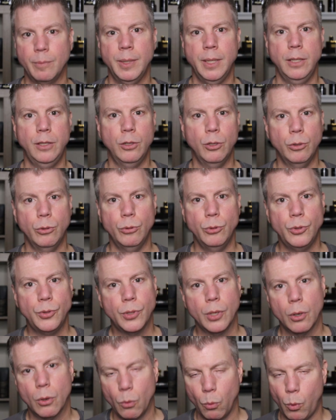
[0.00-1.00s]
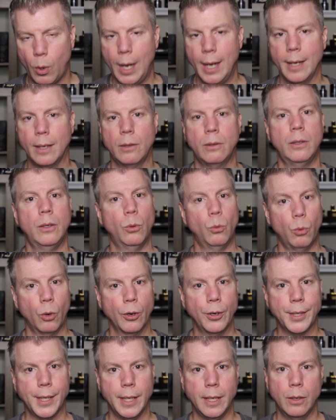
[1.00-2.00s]
to be used while
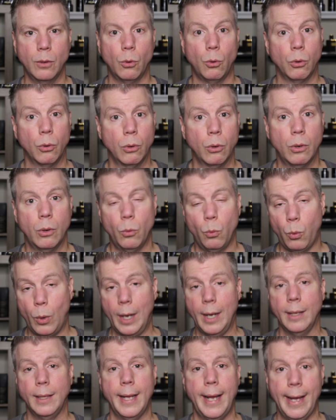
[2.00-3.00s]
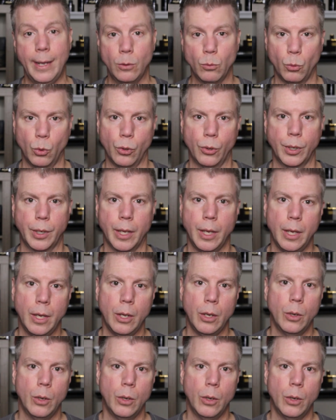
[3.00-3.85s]
working or while at work.